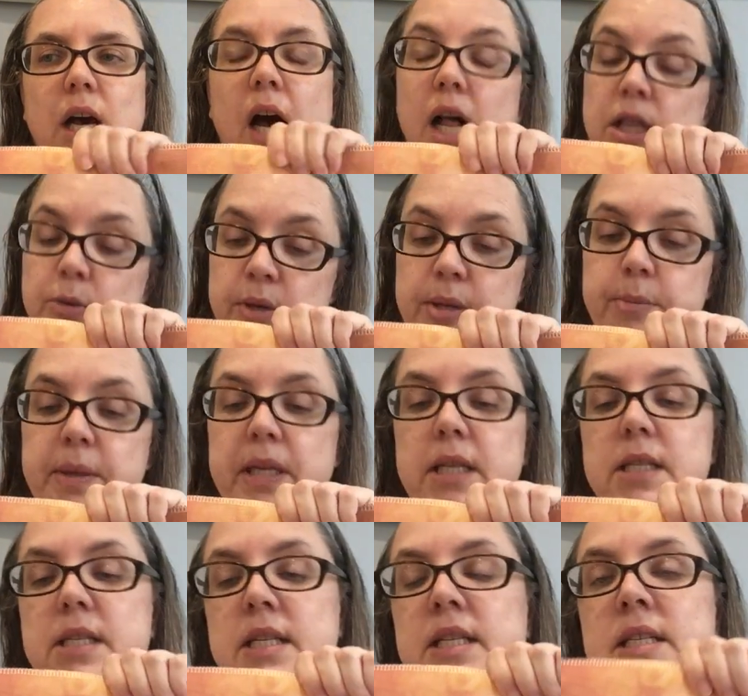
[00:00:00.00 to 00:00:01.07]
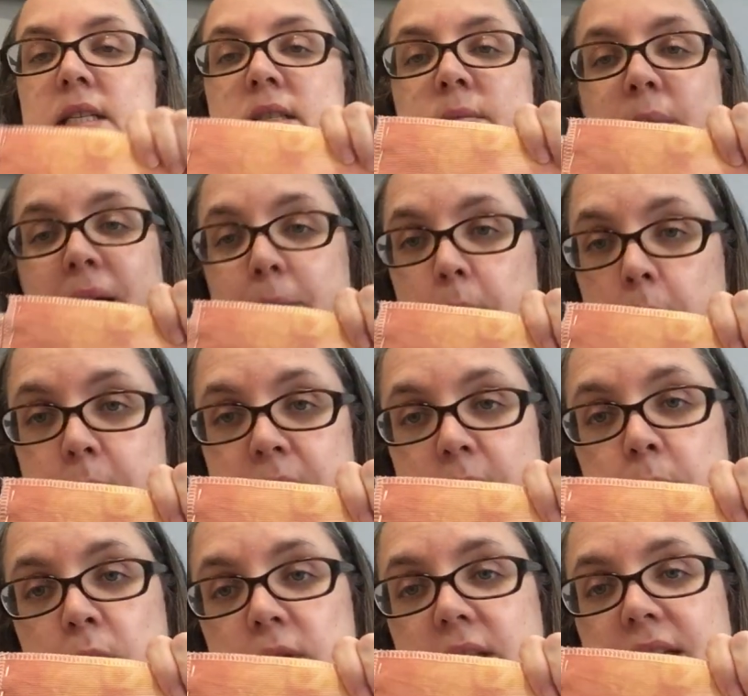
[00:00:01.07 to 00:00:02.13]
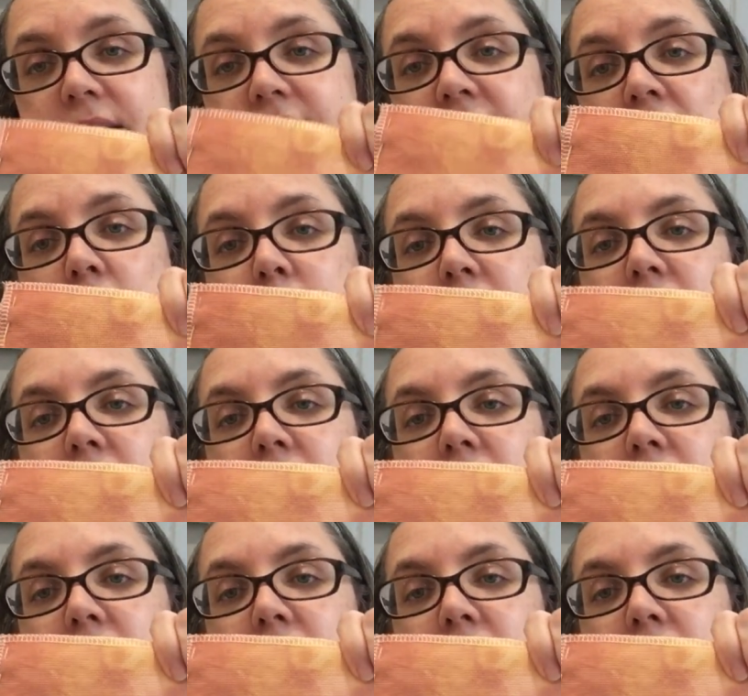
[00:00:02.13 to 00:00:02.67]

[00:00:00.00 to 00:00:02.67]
Halloween pieces, my pumpkin birthday Sal